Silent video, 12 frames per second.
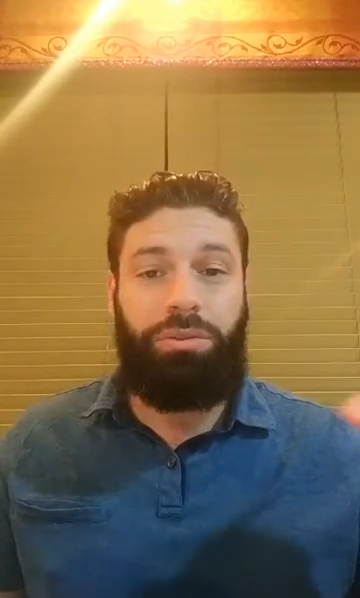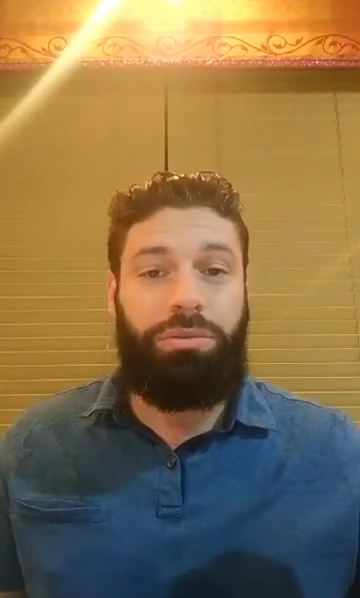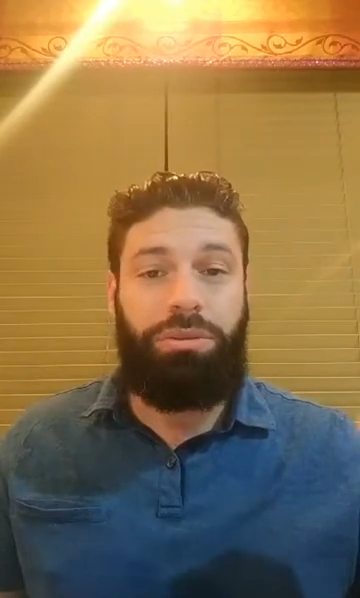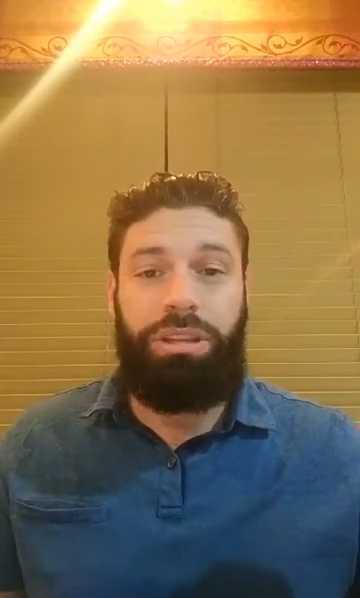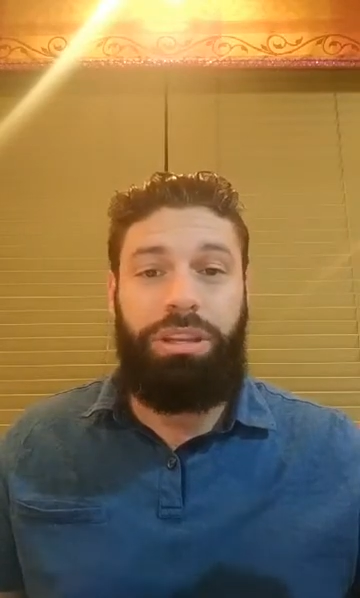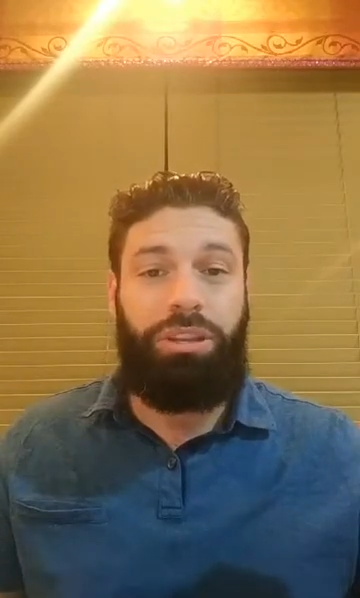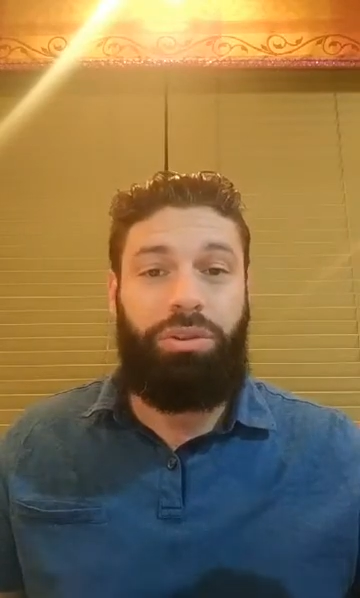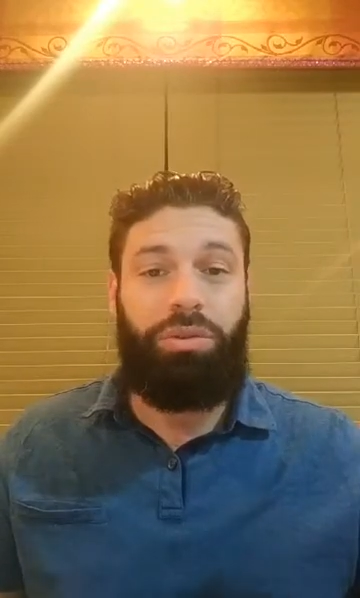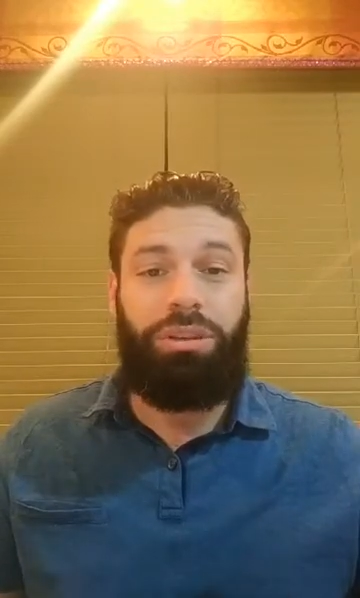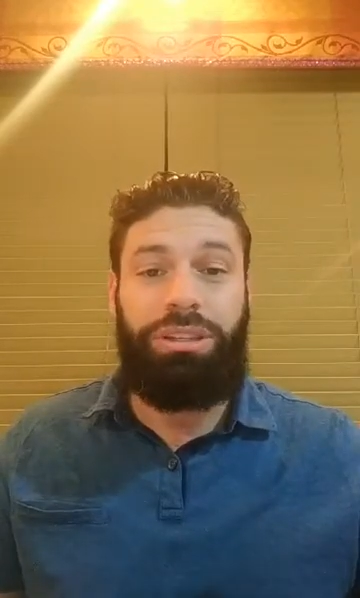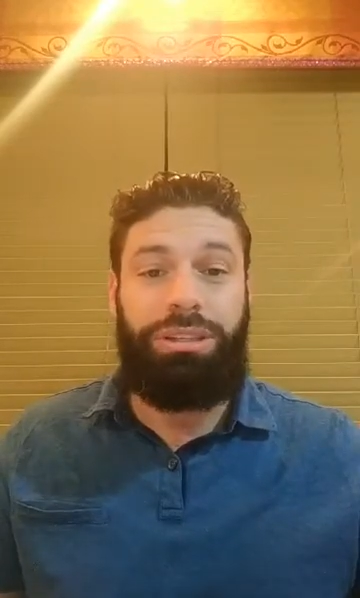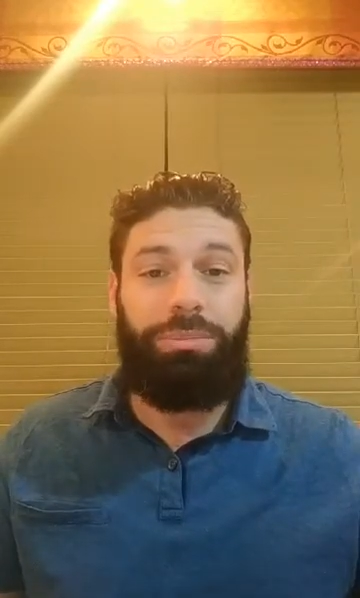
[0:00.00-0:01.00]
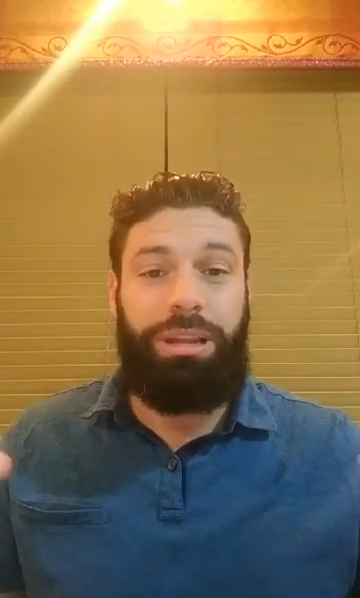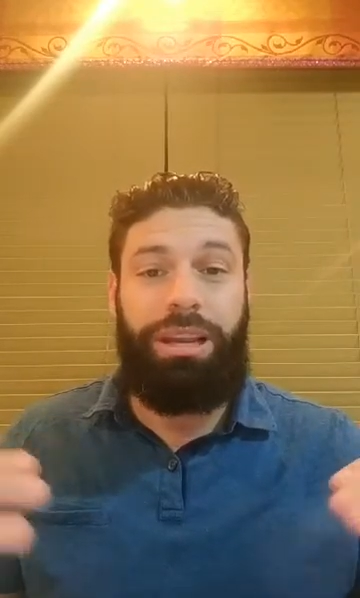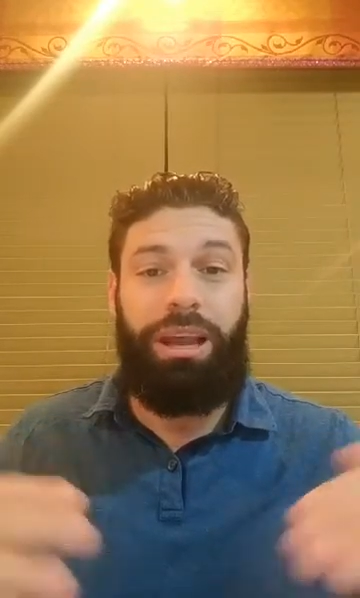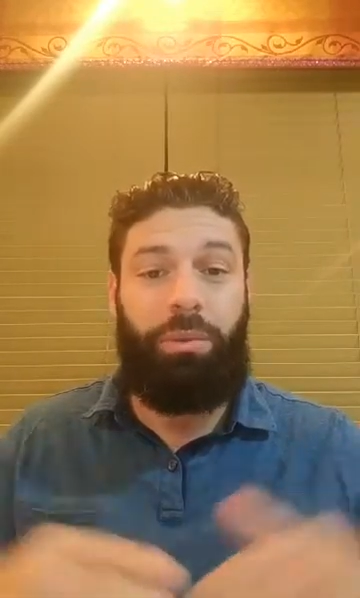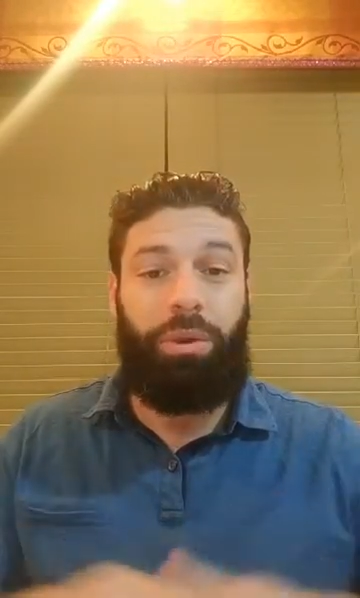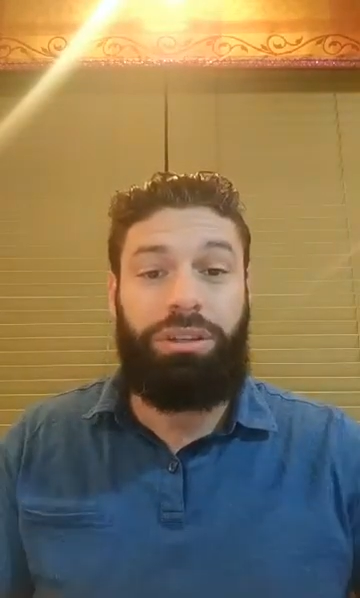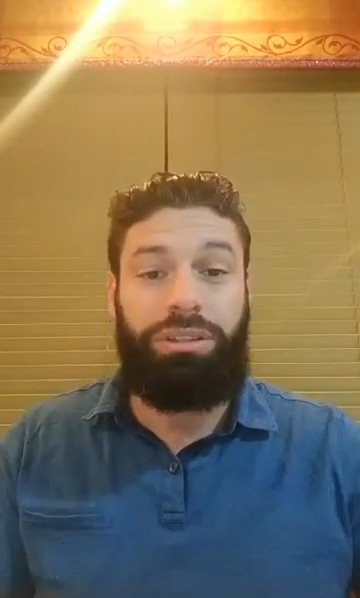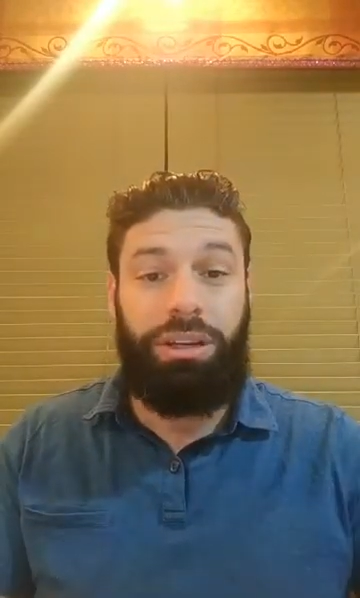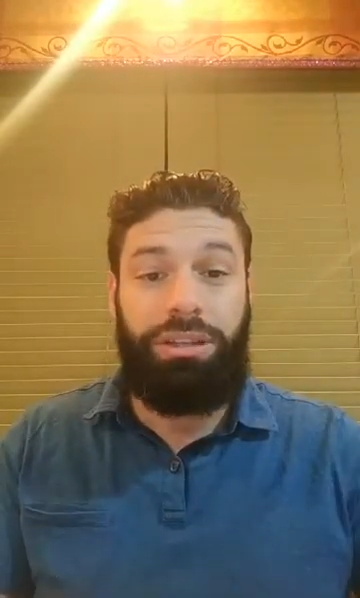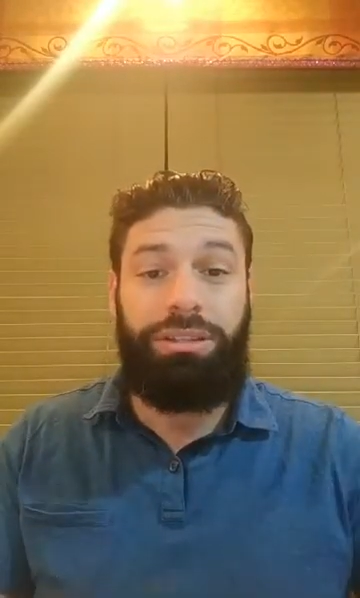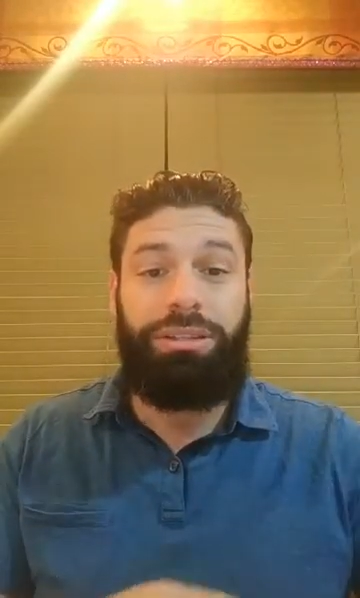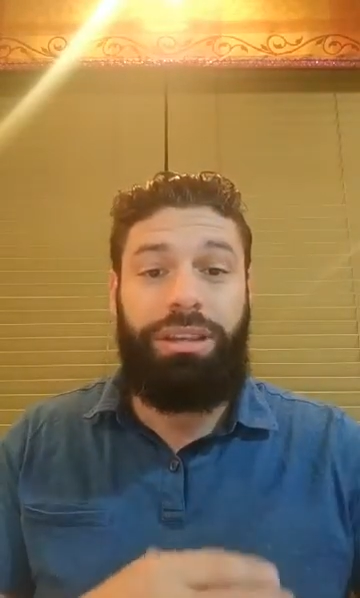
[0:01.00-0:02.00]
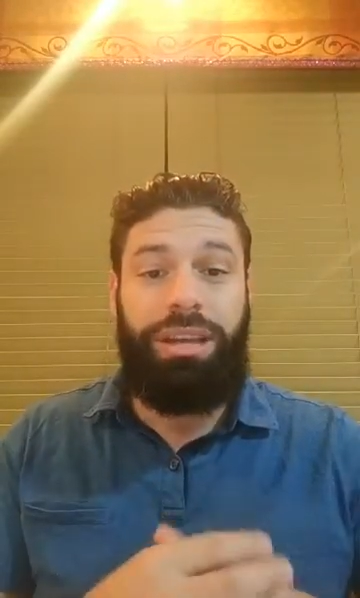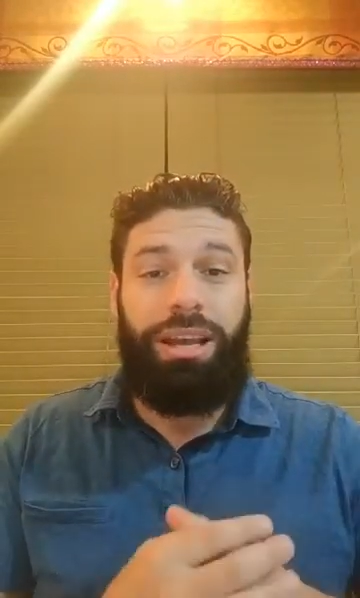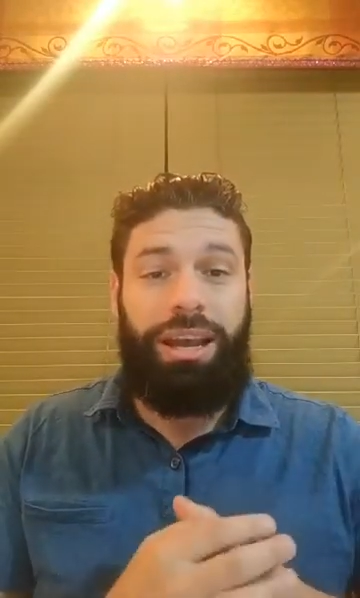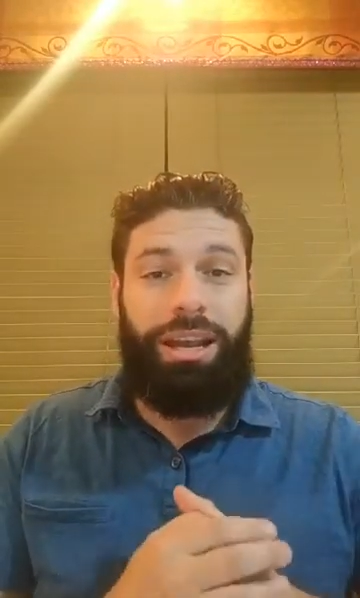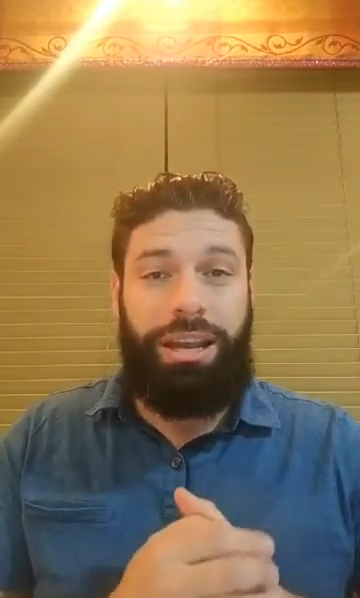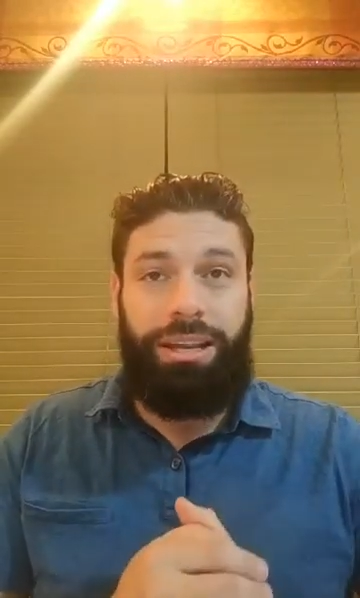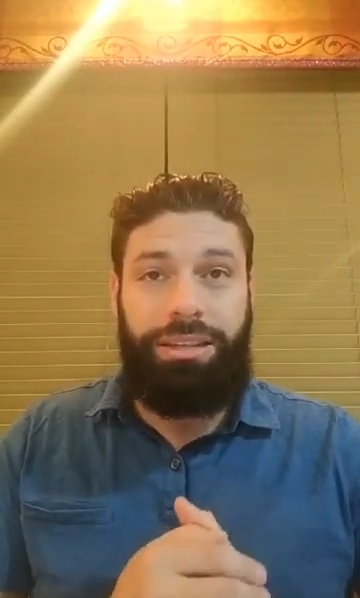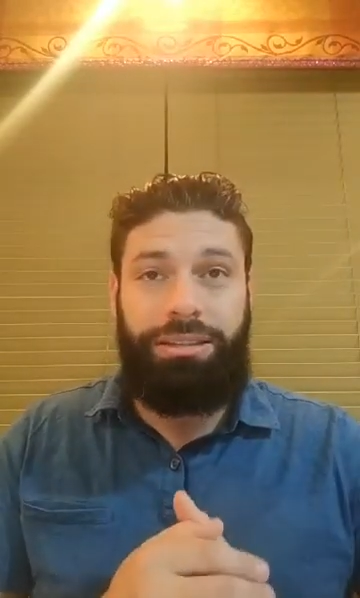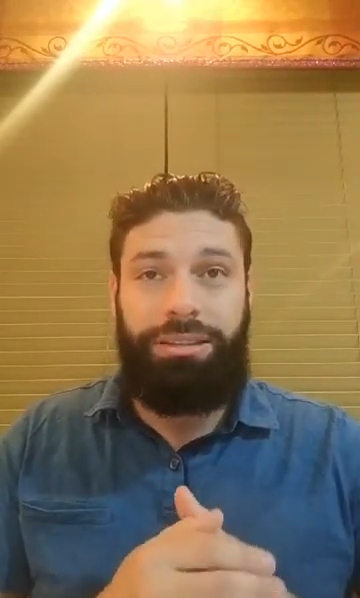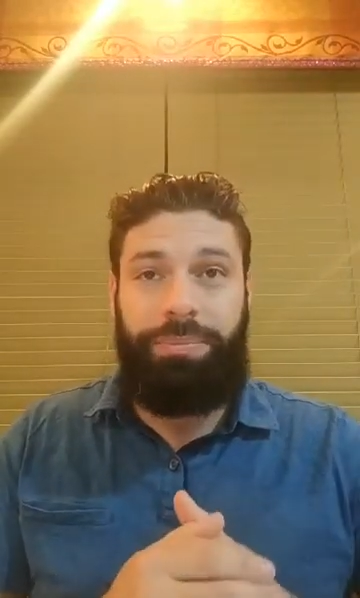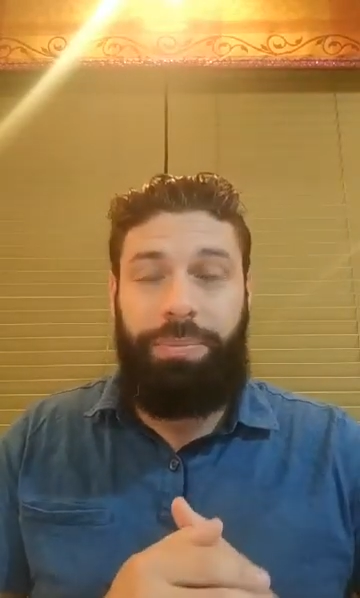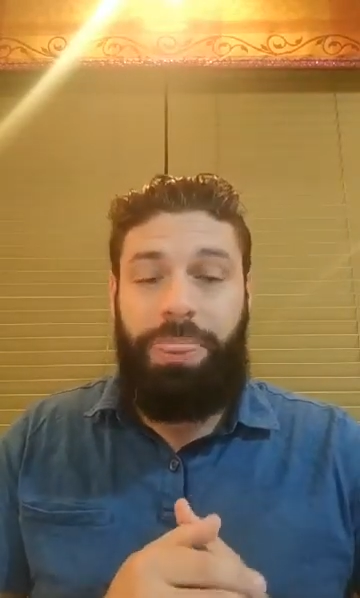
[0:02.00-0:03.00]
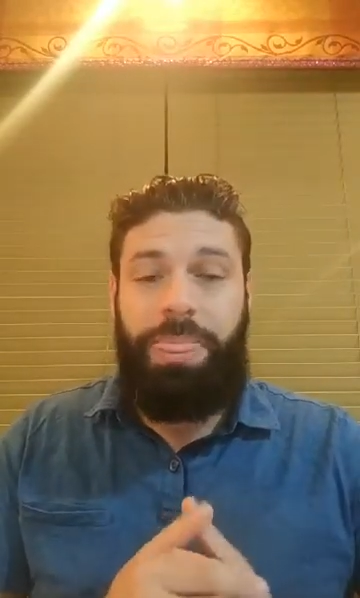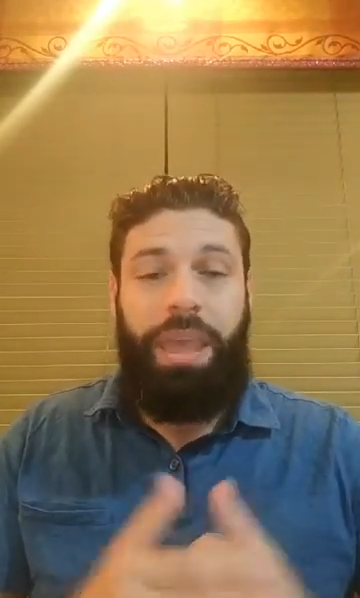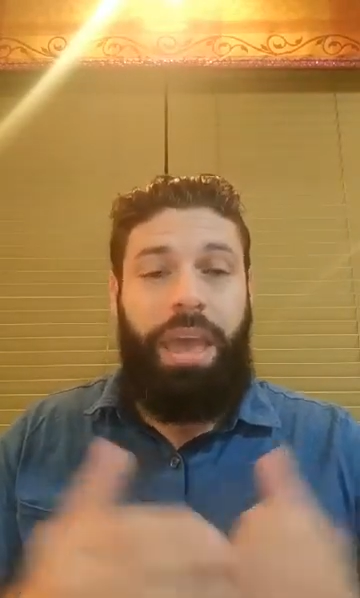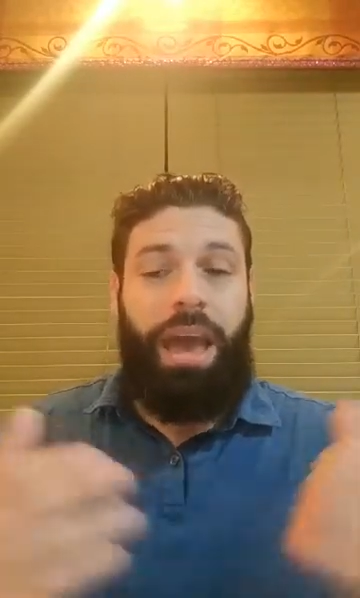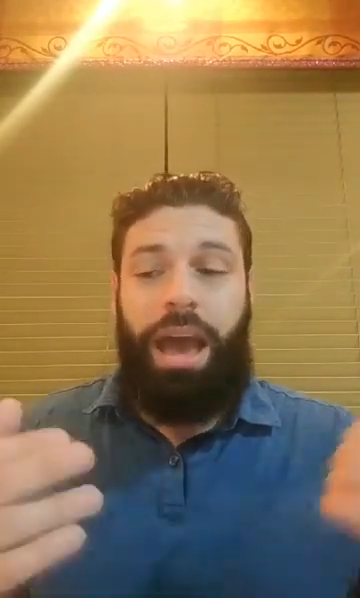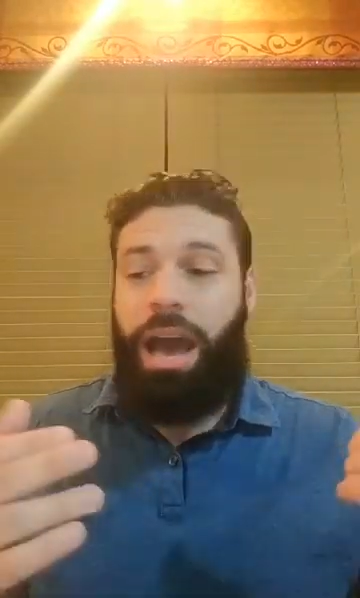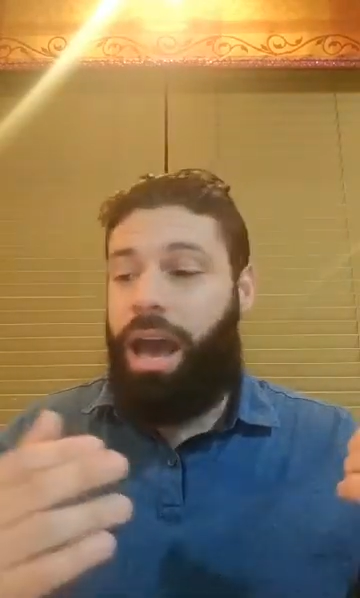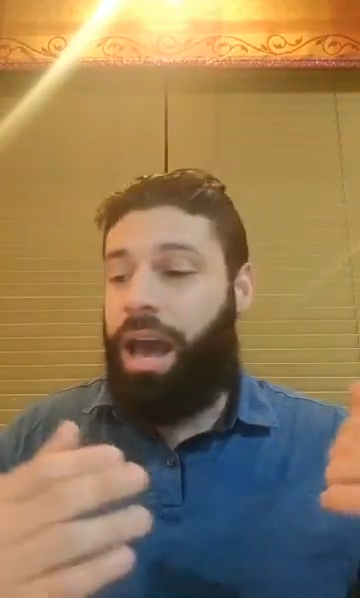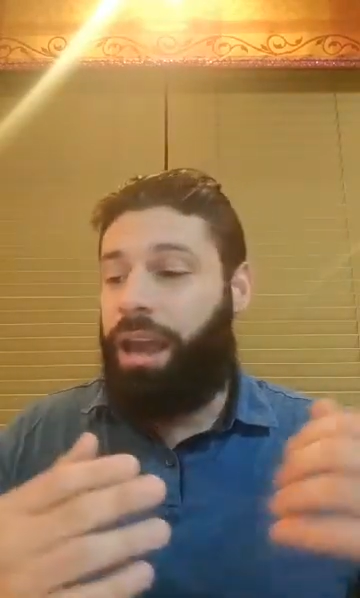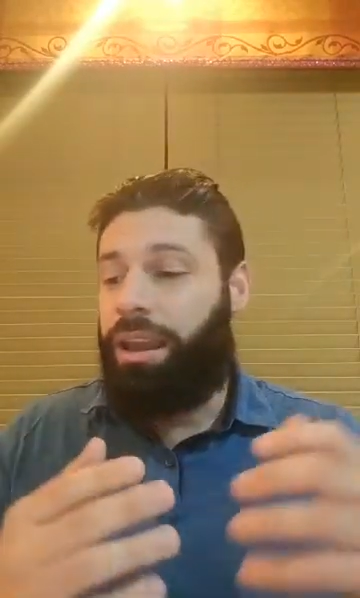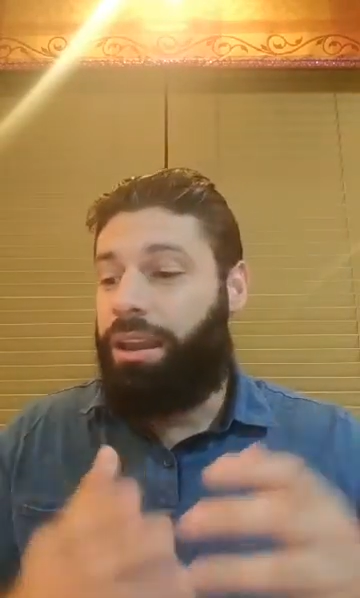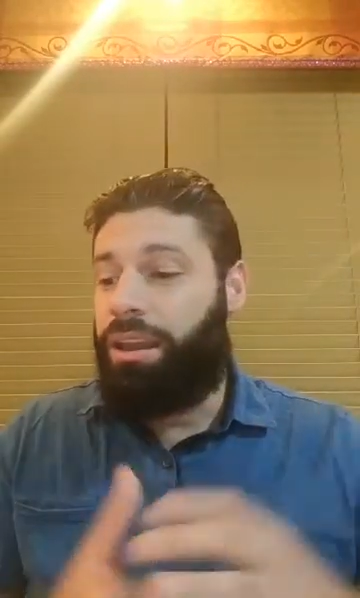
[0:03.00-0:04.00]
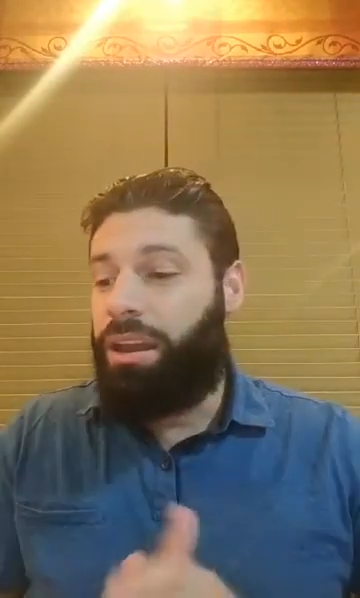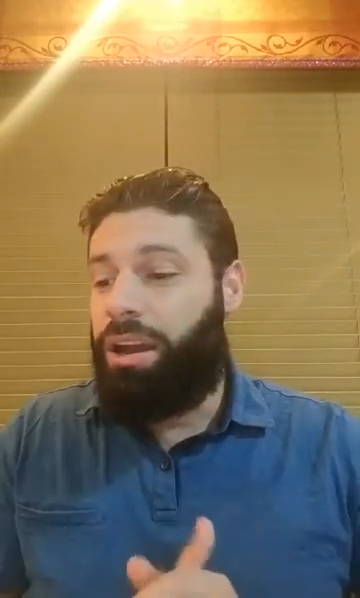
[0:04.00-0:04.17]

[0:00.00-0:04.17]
the Google Display Network does and is, and